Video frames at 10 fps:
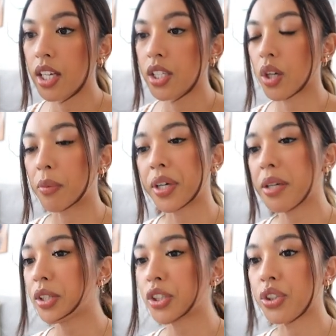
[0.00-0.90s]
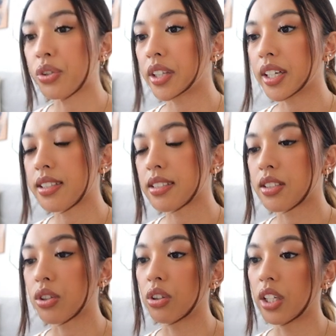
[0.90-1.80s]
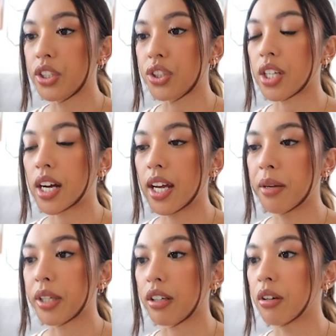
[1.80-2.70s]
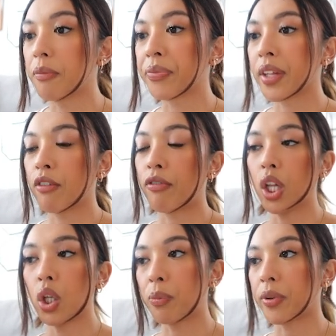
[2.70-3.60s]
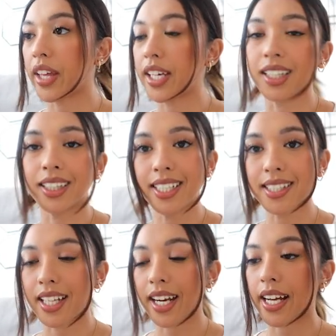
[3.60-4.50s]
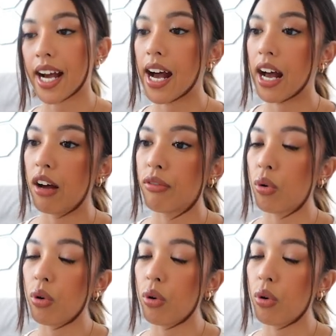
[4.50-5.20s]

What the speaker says: So I pretty much do this till lunchtime, like follow up with any leads that I have,